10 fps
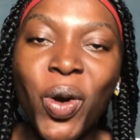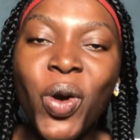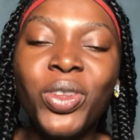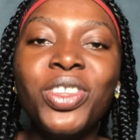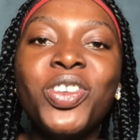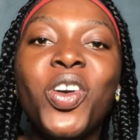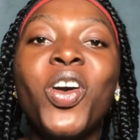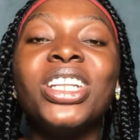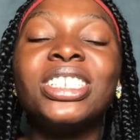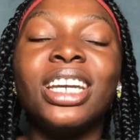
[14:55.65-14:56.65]
on
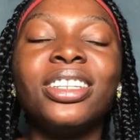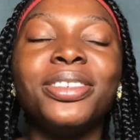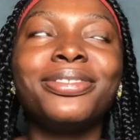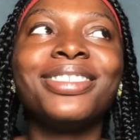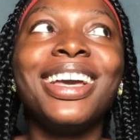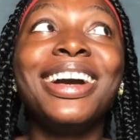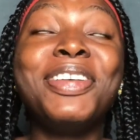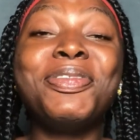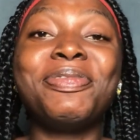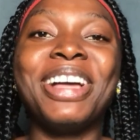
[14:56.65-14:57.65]
your channel.
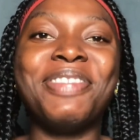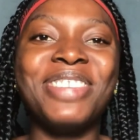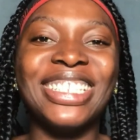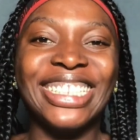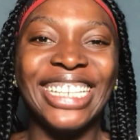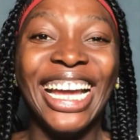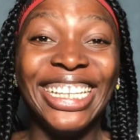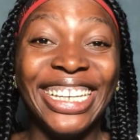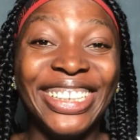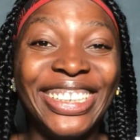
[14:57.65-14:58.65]
Oh, I'm using
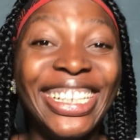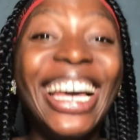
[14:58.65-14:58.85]
channel.